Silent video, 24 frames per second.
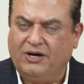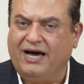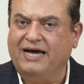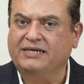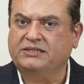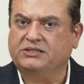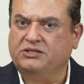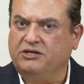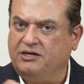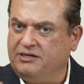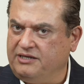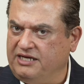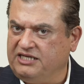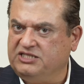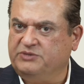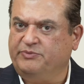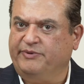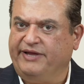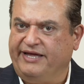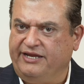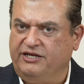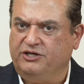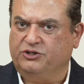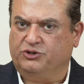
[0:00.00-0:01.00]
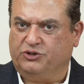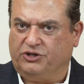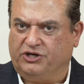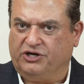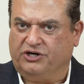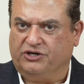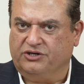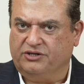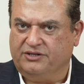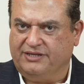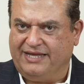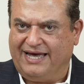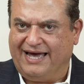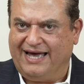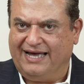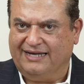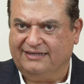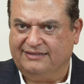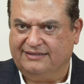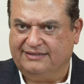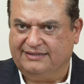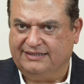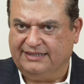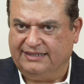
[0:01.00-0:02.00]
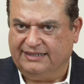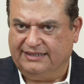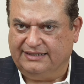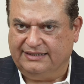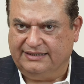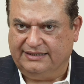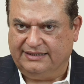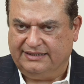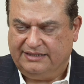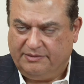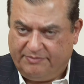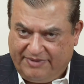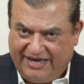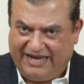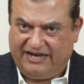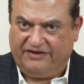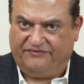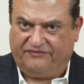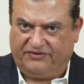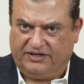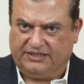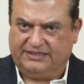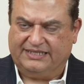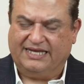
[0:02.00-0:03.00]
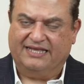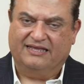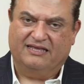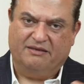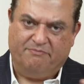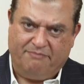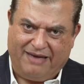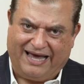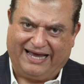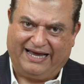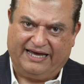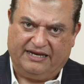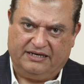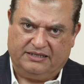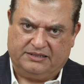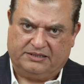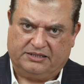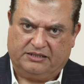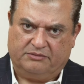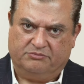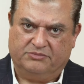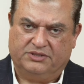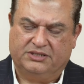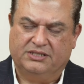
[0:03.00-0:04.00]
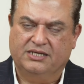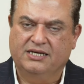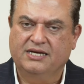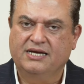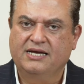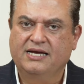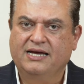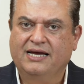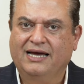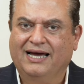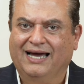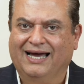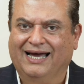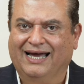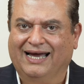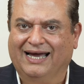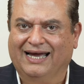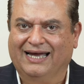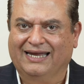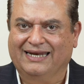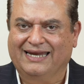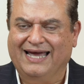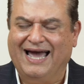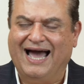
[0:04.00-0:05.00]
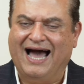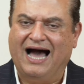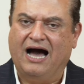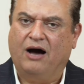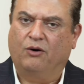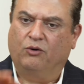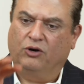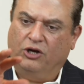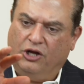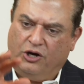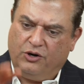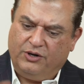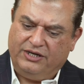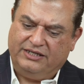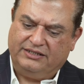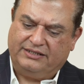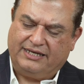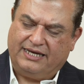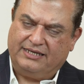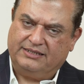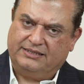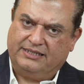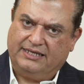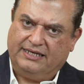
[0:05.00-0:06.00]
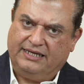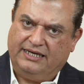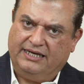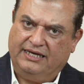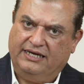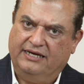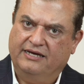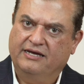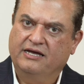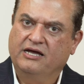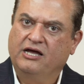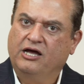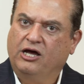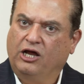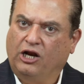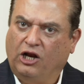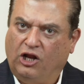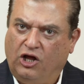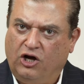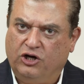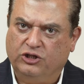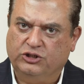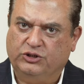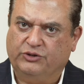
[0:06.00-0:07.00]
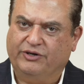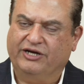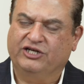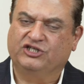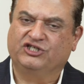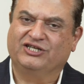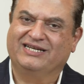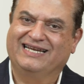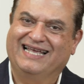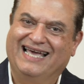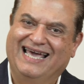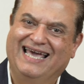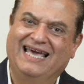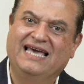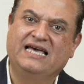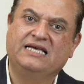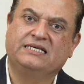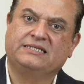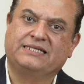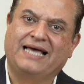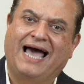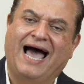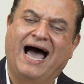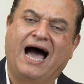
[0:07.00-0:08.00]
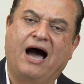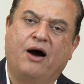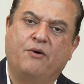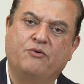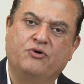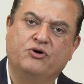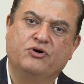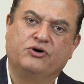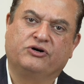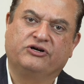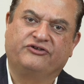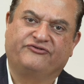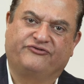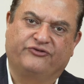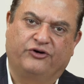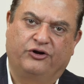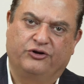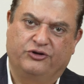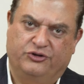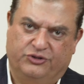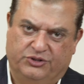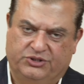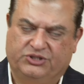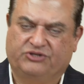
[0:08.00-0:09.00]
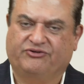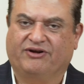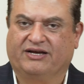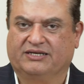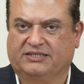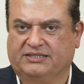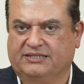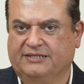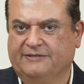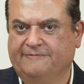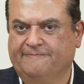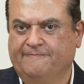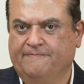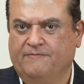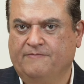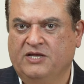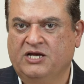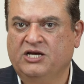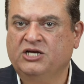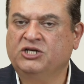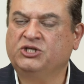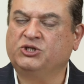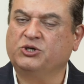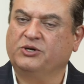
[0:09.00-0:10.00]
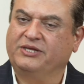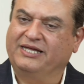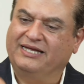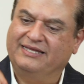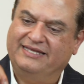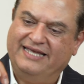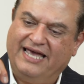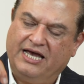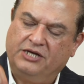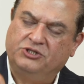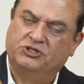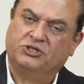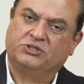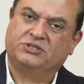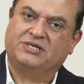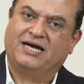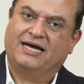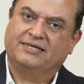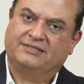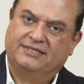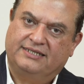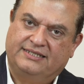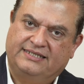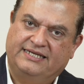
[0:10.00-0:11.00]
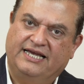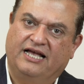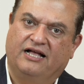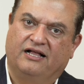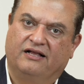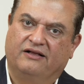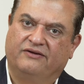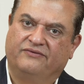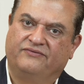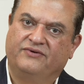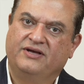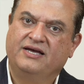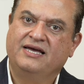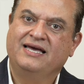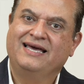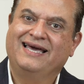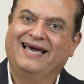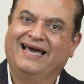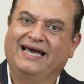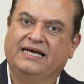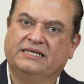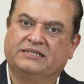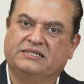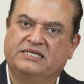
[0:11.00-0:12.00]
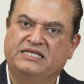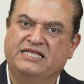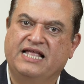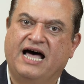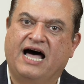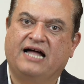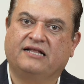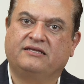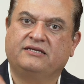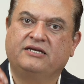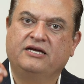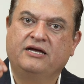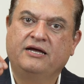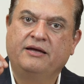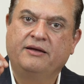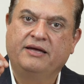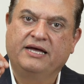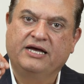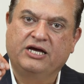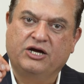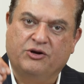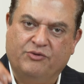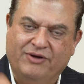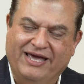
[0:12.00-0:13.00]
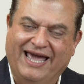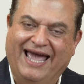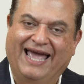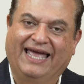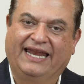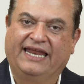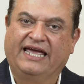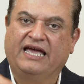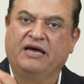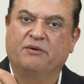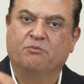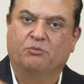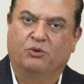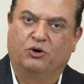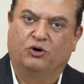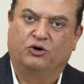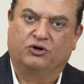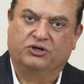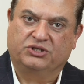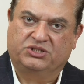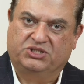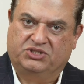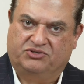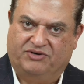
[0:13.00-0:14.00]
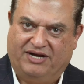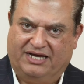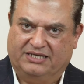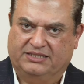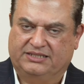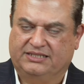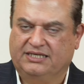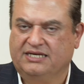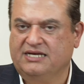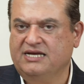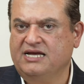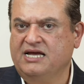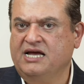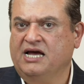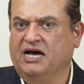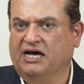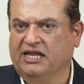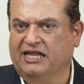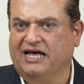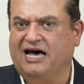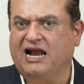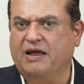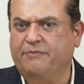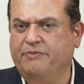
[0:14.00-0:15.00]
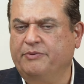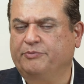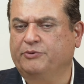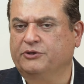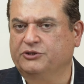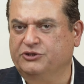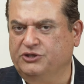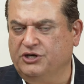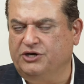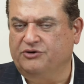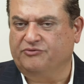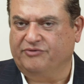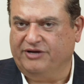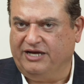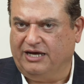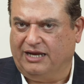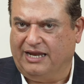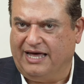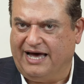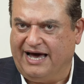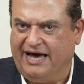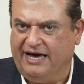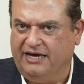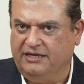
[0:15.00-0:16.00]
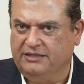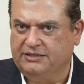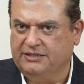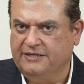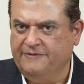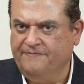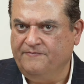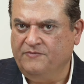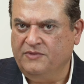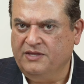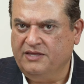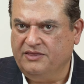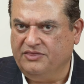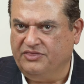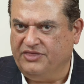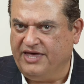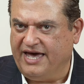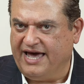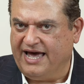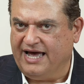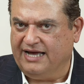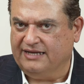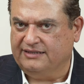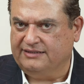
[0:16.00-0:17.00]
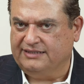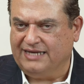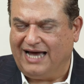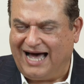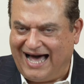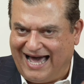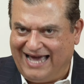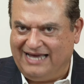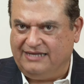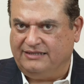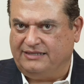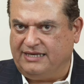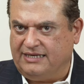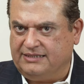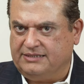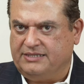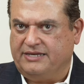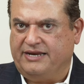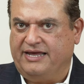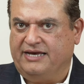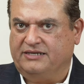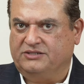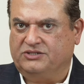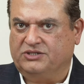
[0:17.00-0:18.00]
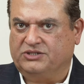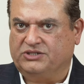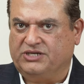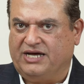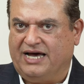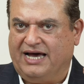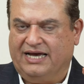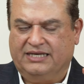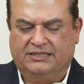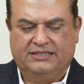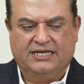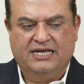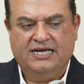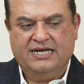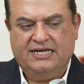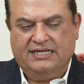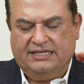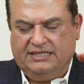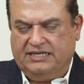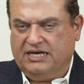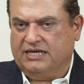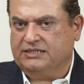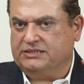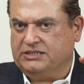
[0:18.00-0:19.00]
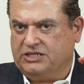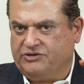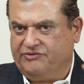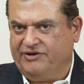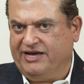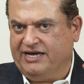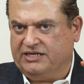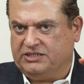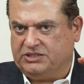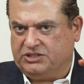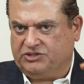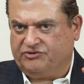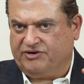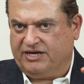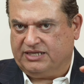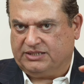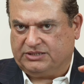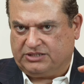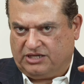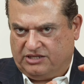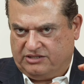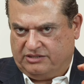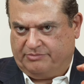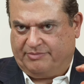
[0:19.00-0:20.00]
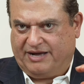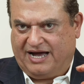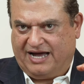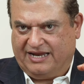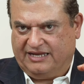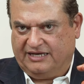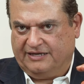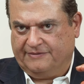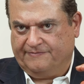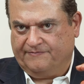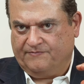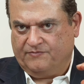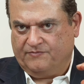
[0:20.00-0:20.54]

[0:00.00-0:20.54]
I started explaining to her that the benefits and the mechanisms and how low intensity, long duration is how you control your stress, so that the exercise itself is not creating more stress. A lot of people don't realize that high intensity exercise does create stress on the body.